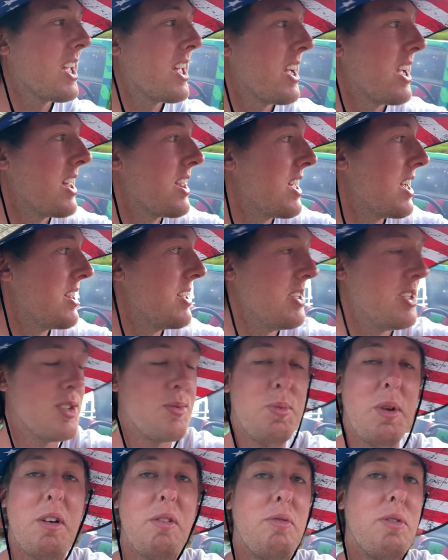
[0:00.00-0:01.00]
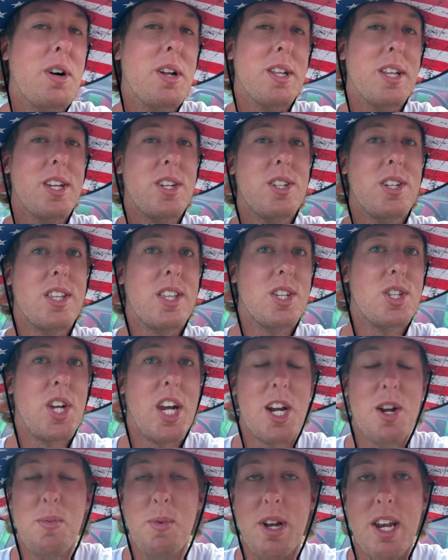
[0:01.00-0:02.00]
Like, I thought they'd just be a fun addition to the
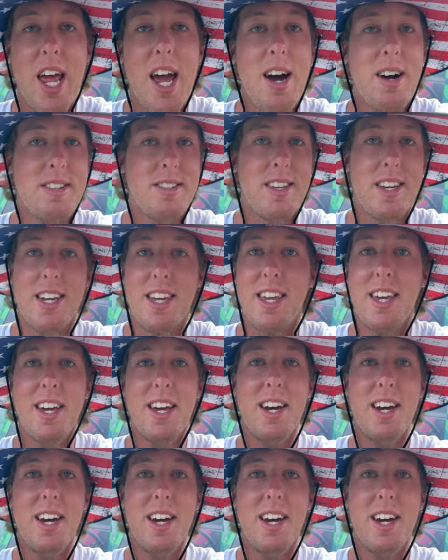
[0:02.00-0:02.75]
channel, but now it's like